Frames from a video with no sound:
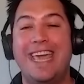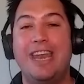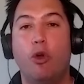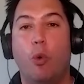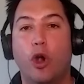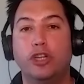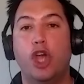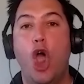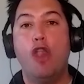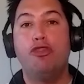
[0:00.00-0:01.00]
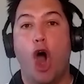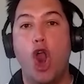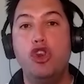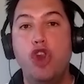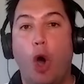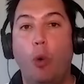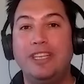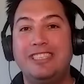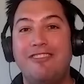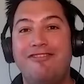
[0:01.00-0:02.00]
In other words, the
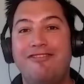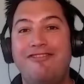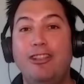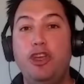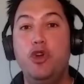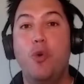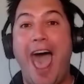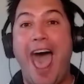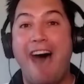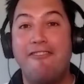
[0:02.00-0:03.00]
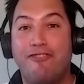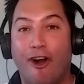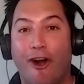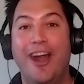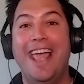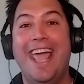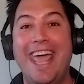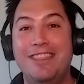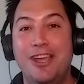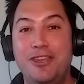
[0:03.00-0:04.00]
lowest value ever
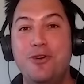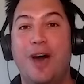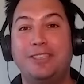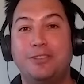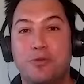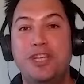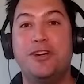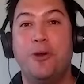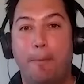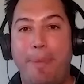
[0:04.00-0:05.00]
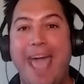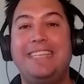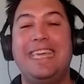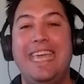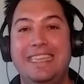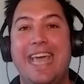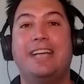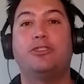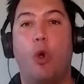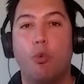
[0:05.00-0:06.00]
in the U.S. regional banks
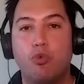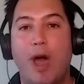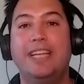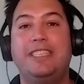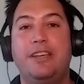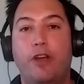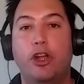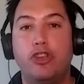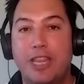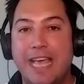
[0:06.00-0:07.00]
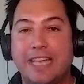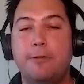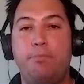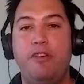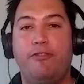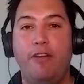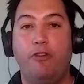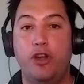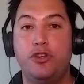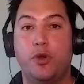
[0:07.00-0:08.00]
index relative to the S&P
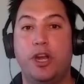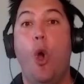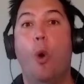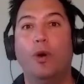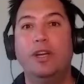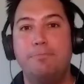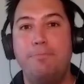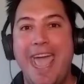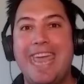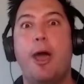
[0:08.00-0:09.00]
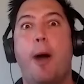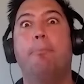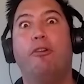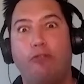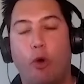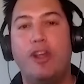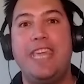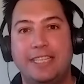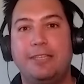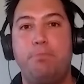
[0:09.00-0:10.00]
500 was made before
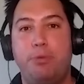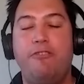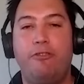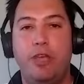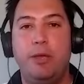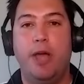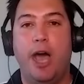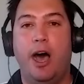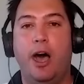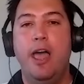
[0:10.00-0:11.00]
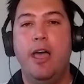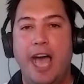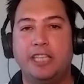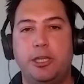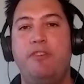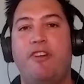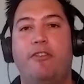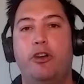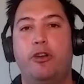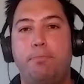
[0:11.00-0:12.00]
the S&P
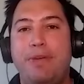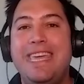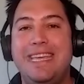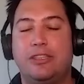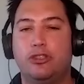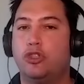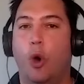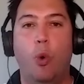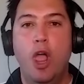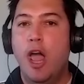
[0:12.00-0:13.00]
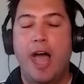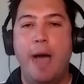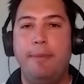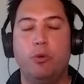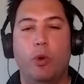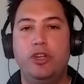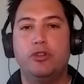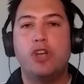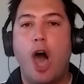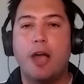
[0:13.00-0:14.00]
500 peaked. So, when you
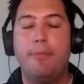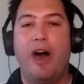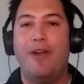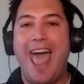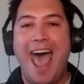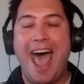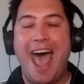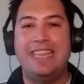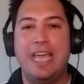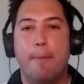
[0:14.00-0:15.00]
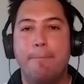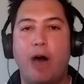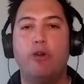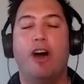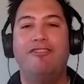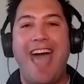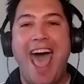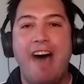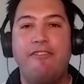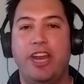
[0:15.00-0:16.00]
talk about the amount of
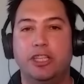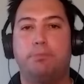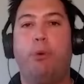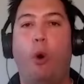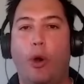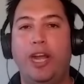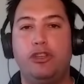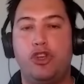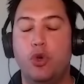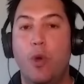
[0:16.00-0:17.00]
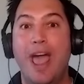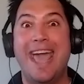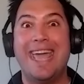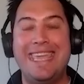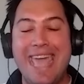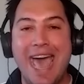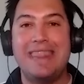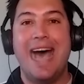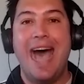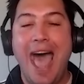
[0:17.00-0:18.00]
evidence pointing to
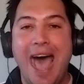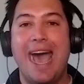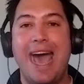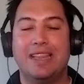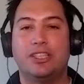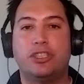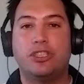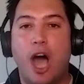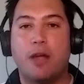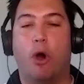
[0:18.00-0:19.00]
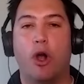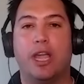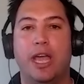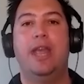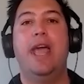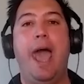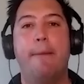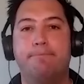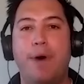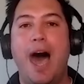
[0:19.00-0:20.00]
get the heck out of the stock market
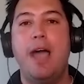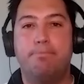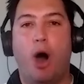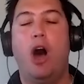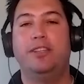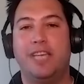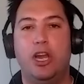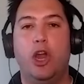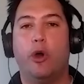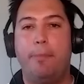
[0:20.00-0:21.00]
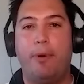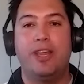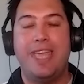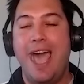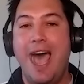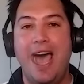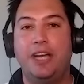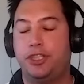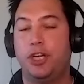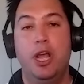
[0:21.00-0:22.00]
and buy bonds and load up on
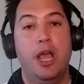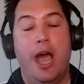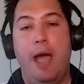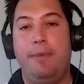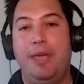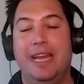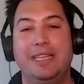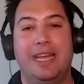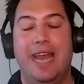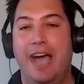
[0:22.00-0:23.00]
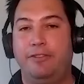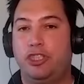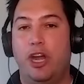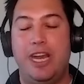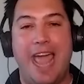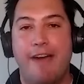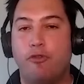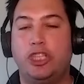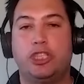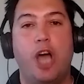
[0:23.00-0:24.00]
cash, listen, I've studied
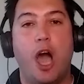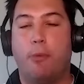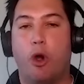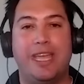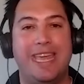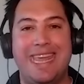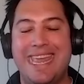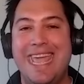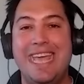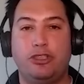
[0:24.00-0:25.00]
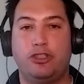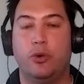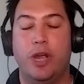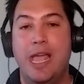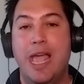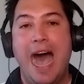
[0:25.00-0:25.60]
every stock market in history.